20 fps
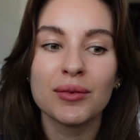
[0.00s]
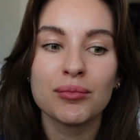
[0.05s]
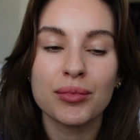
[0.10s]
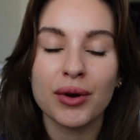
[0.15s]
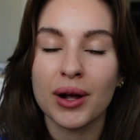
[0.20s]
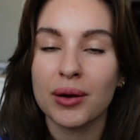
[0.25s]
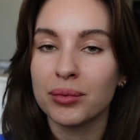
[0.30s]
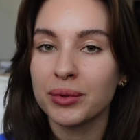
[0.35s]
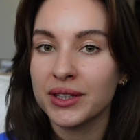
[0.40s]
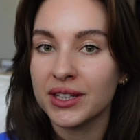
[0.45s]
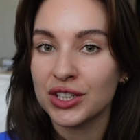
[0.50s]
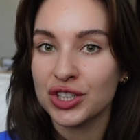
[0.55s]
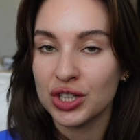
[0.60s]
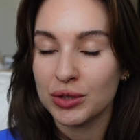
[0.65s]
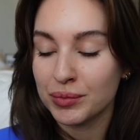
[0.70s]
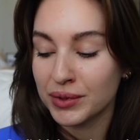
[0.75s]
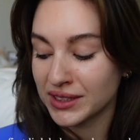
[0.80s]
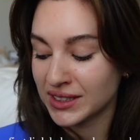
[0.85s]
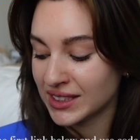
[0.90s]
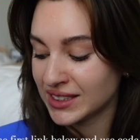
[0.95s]
Probably the
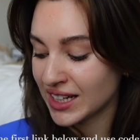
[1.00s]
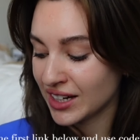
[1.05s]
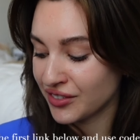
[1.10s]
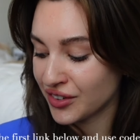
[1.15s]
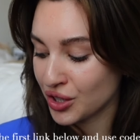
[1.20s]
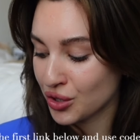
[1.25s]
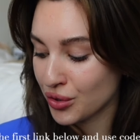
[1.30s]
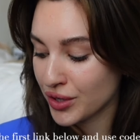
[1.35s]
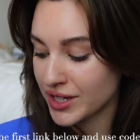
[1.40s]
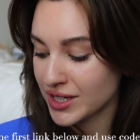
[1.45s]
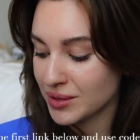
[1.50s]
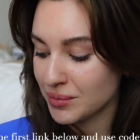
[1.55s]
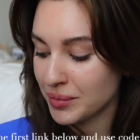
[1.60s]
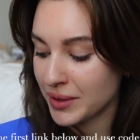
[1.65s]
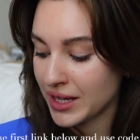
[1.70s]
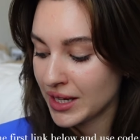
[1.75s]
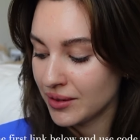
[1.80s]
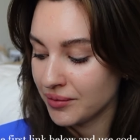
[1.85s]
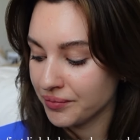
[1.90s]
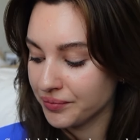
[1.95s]
cheapest it's ever going to
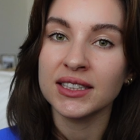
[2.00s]
be.